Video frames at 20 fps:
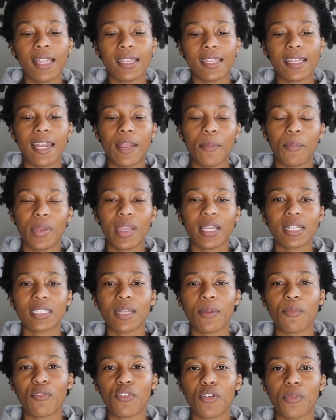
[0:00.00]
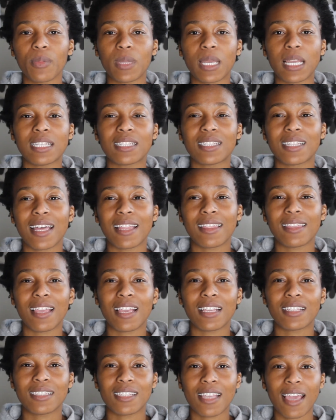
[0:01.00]
that I picked up from there, is that
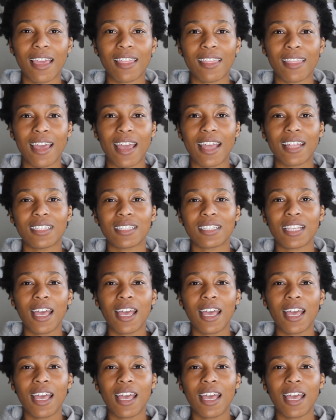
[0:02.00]
they say that